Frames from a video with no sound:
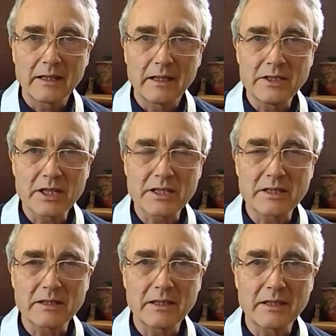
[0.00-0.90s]
just
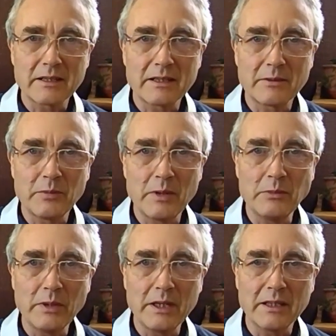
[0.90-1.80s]
when
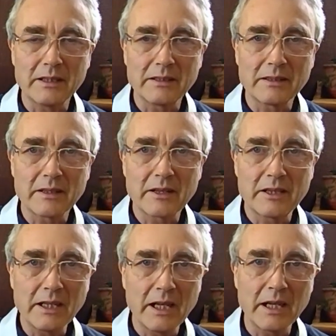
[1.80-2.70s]
we're
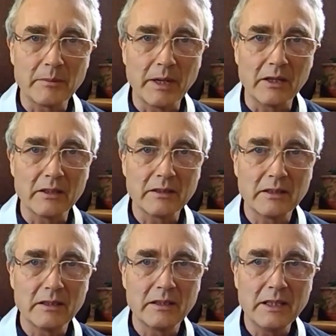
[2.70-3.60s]
thinking about
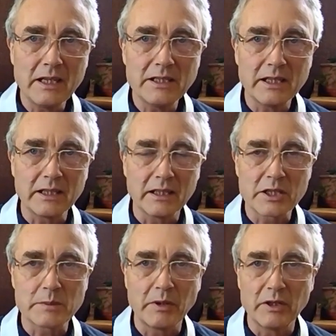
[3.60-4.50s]
leading a
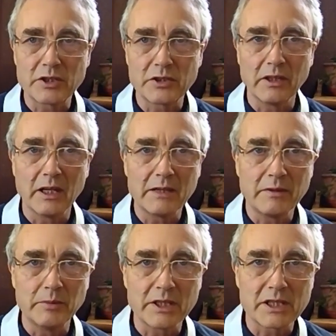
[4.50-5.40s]
spiritual life, a
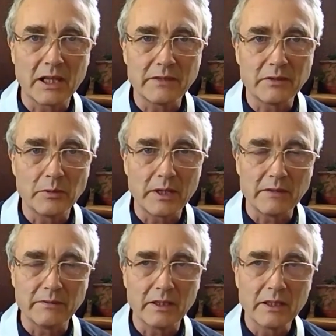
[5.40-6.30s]
Buddhist life or
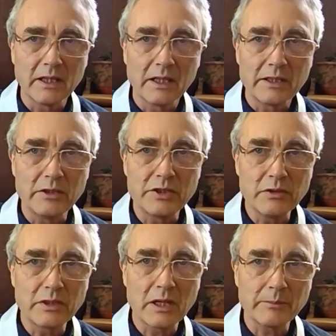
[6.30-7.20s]
whatever, you
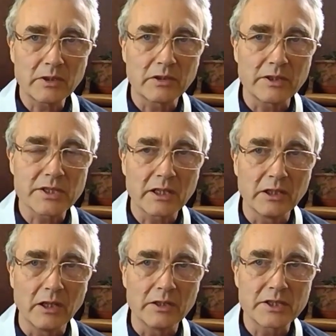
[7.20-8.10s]
do come across a
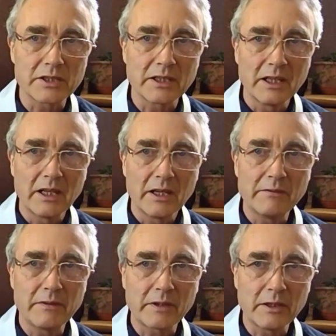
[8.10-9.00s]
lot
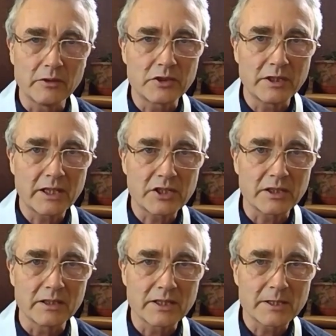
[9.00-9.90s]
of
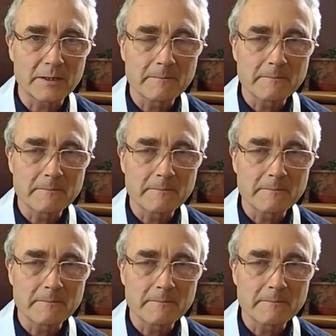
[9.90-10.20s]
contradictions.